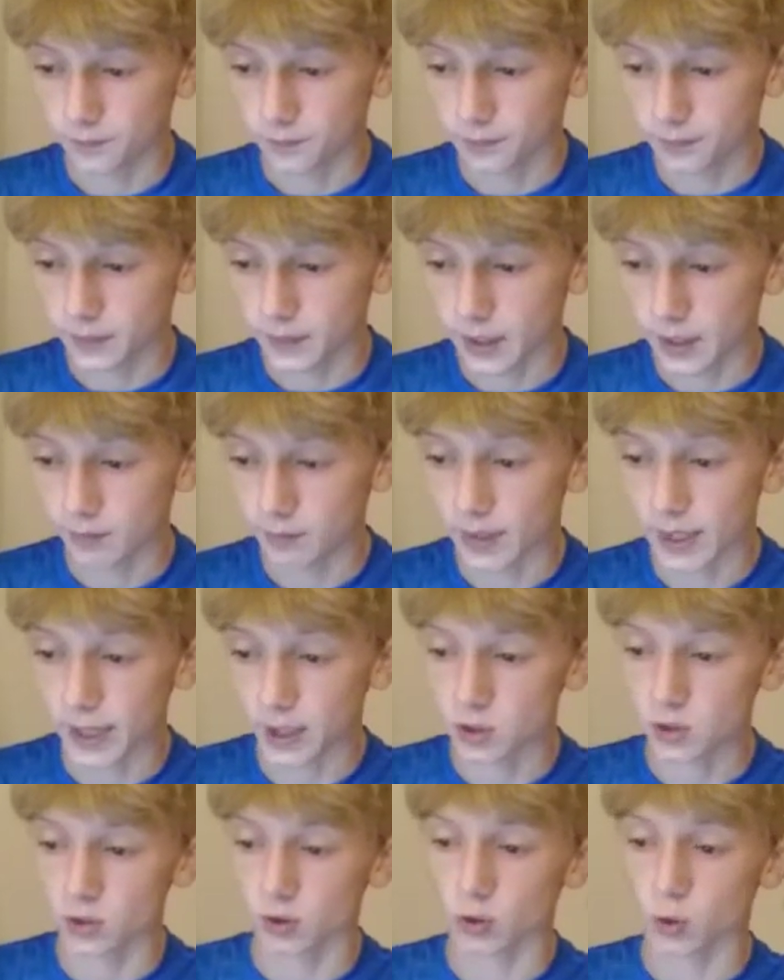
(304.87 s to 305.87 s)
They have an
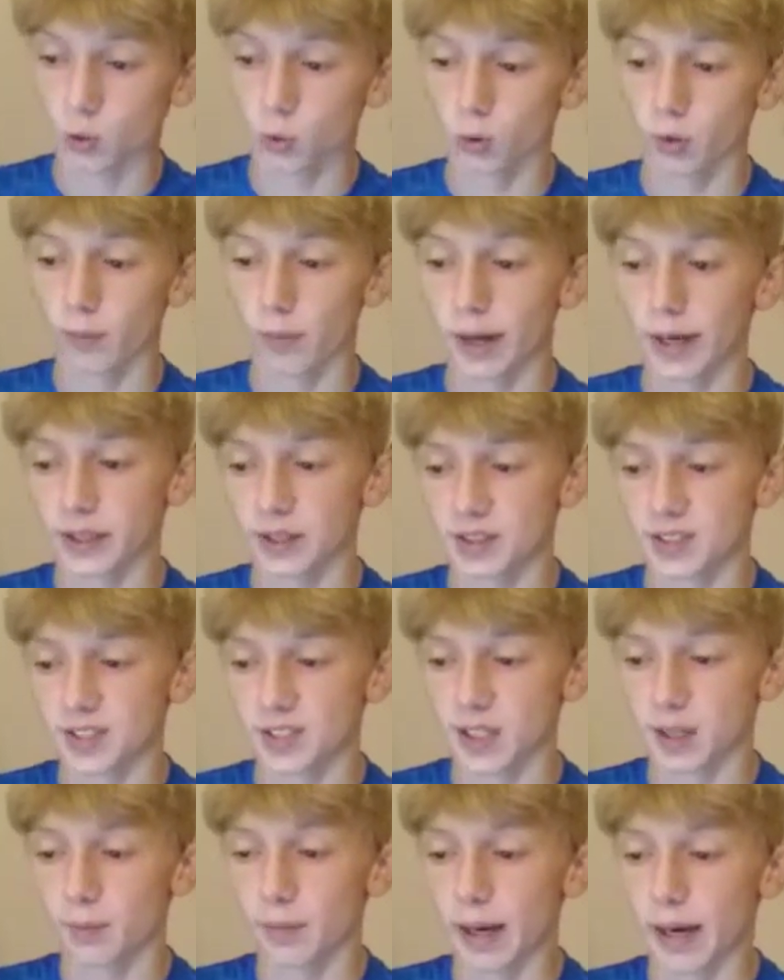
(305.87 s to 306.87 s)
excellent quarterback in
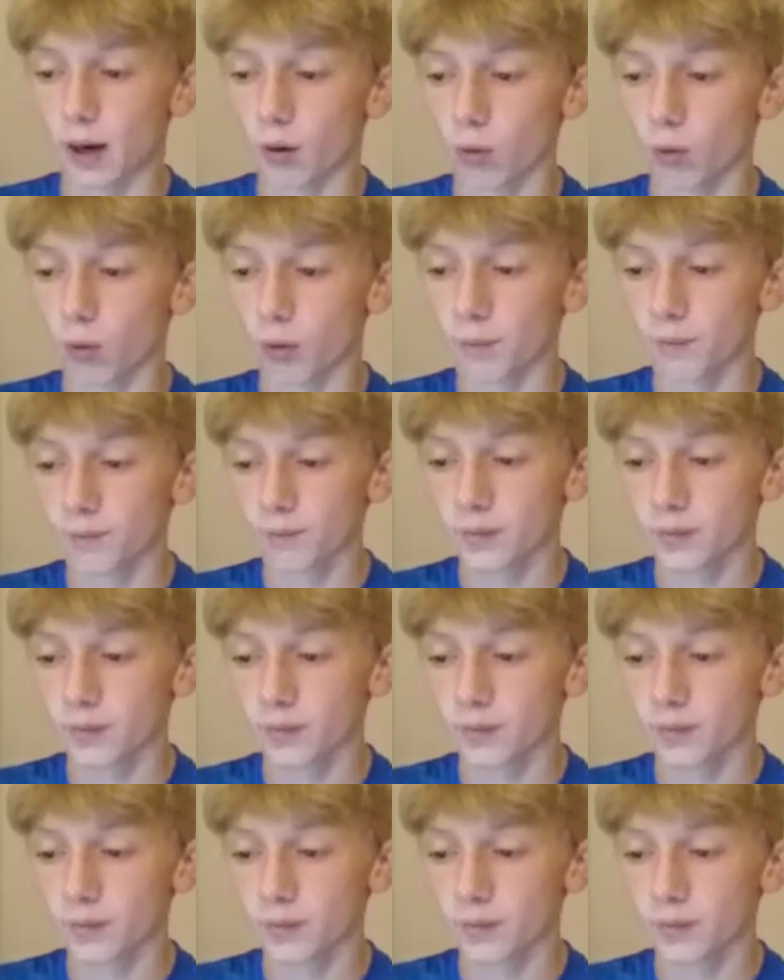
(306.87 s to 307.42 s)
Sam Howell.